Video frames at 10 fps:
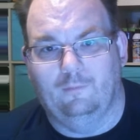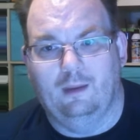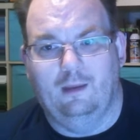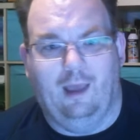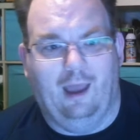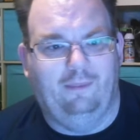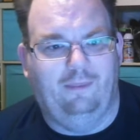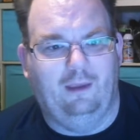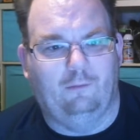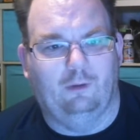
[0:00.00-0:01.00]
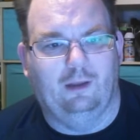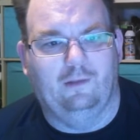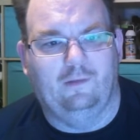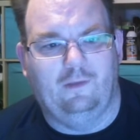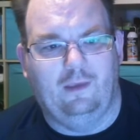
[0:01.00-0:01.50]
I think we're going to
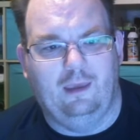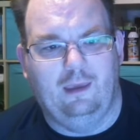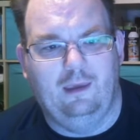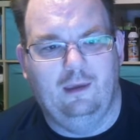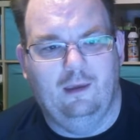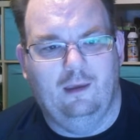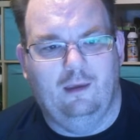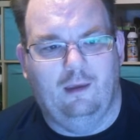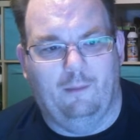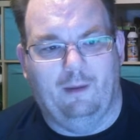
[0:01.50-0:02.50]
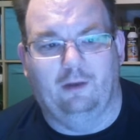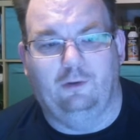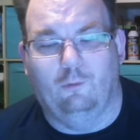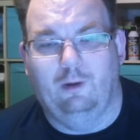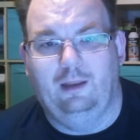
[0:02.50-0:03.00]
see about a
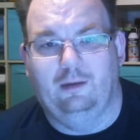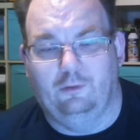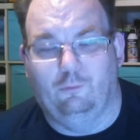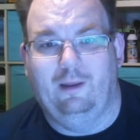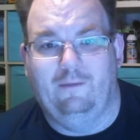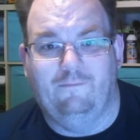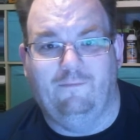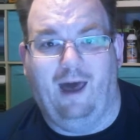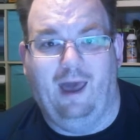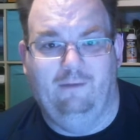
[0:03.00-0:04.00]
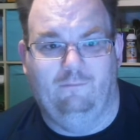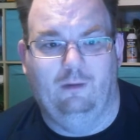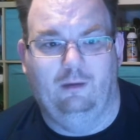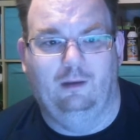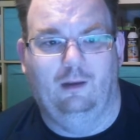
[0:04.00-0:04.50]
$20 to
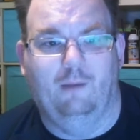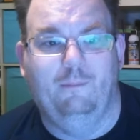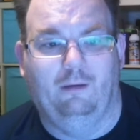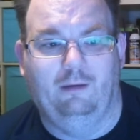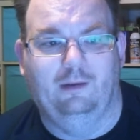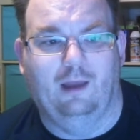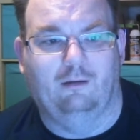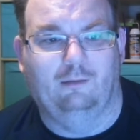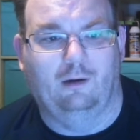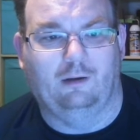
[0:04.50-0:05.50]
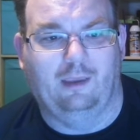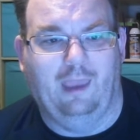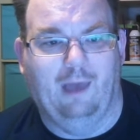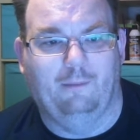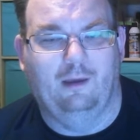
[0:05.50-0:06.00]
$25 billion market
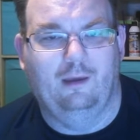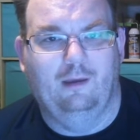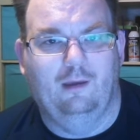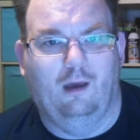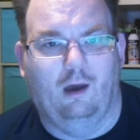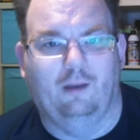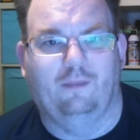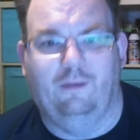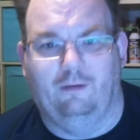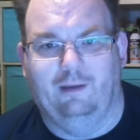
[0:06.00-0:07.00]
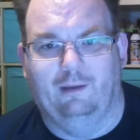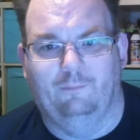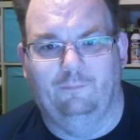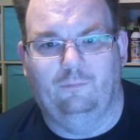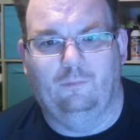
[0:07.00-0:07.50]
cap on Ethereum.
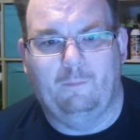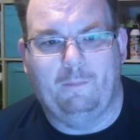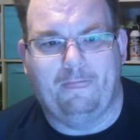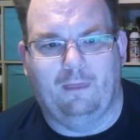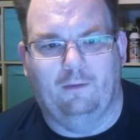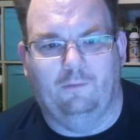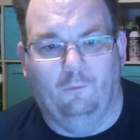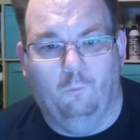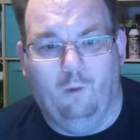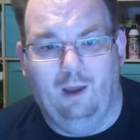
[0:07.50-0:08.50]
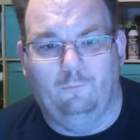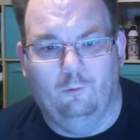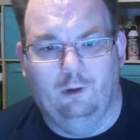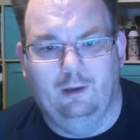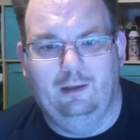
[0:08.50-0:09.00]
So what
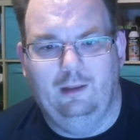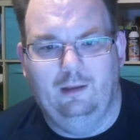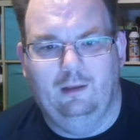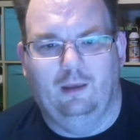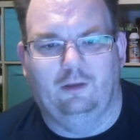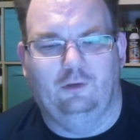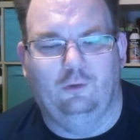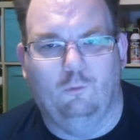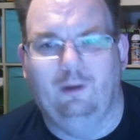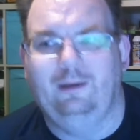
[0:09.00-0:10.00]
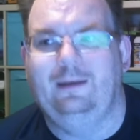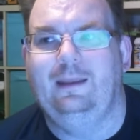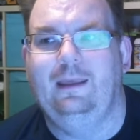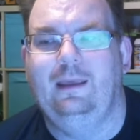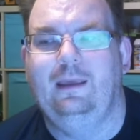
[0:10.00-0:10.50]
would a $25